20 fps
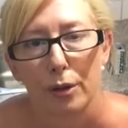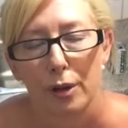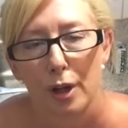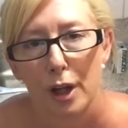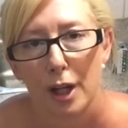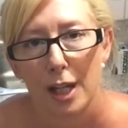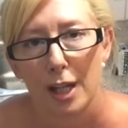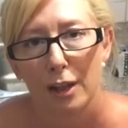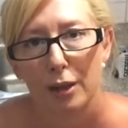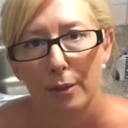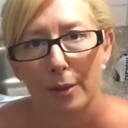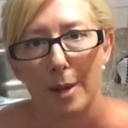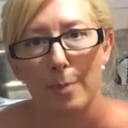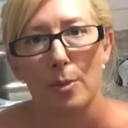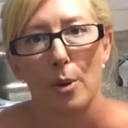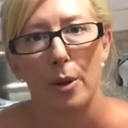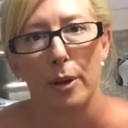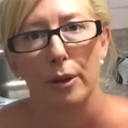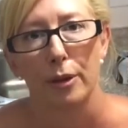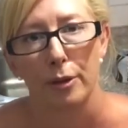
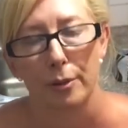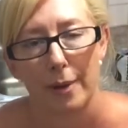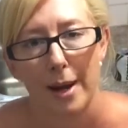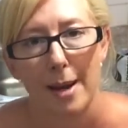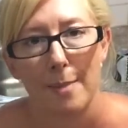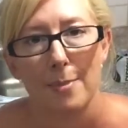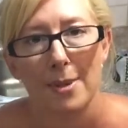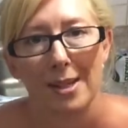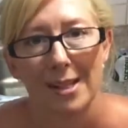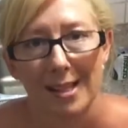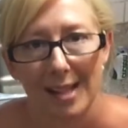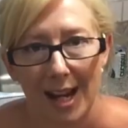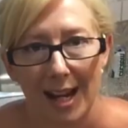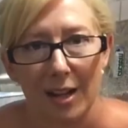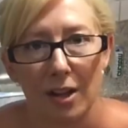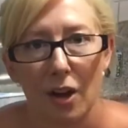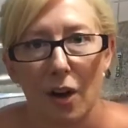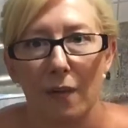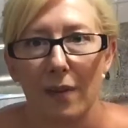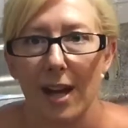
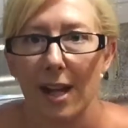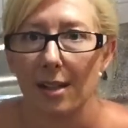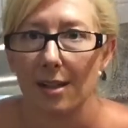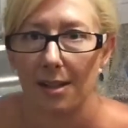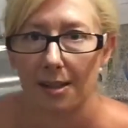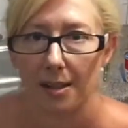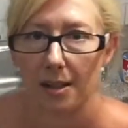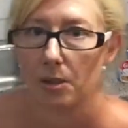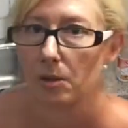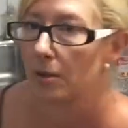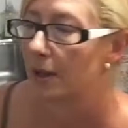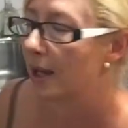33.3% of our steel